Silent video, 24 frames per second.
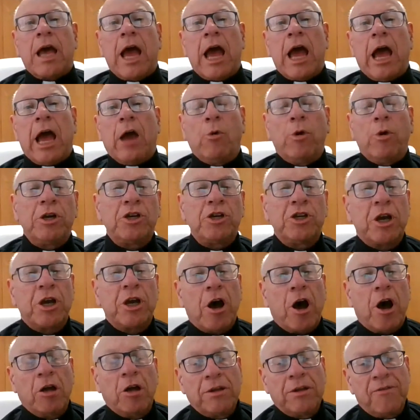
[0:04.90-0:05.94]
I wish
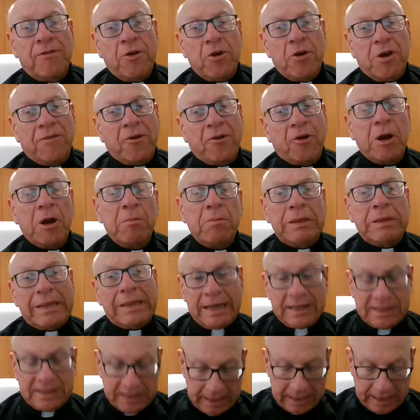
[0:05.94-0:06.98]
all of you a very
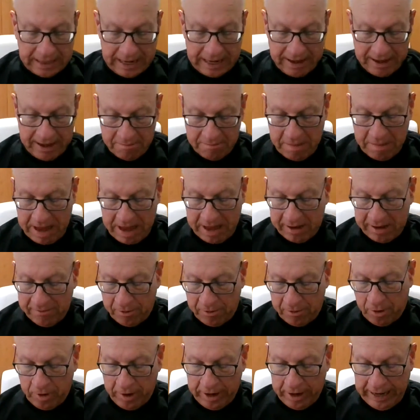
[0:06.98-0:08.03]
pleasant and a
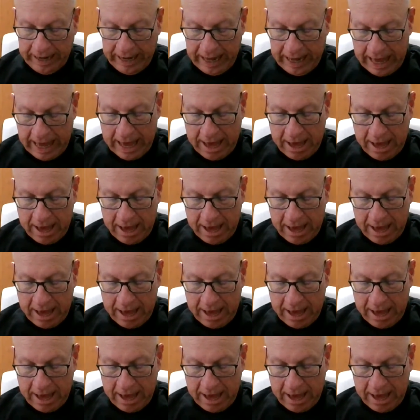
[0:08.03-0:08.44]
very